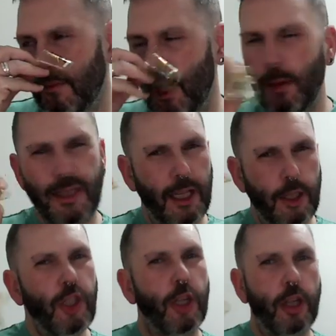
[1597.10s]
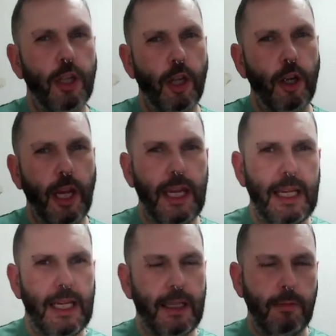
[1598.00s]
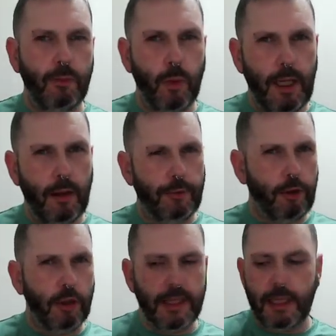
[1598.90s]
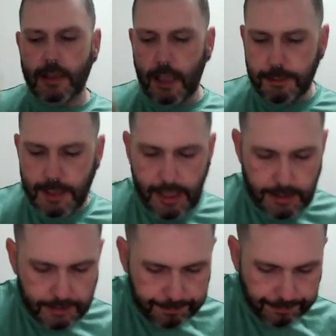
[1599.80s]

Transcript: almost like a sugar cookie with frosting type scent.